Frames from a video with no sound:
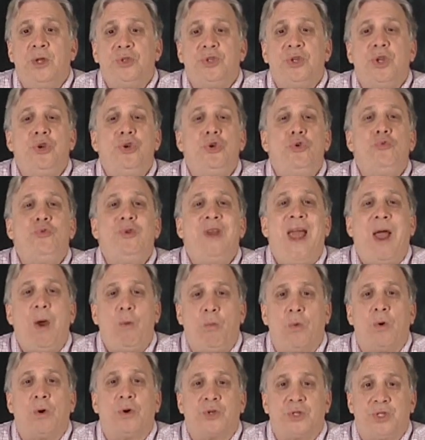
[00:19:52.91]
to new
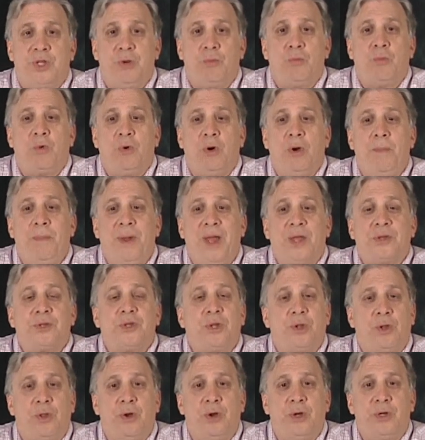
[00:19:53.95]
networks that were about
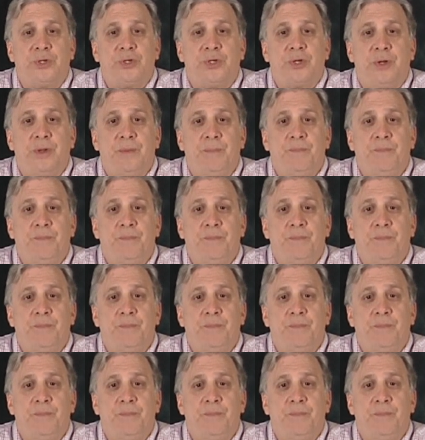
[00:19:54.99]
to launch.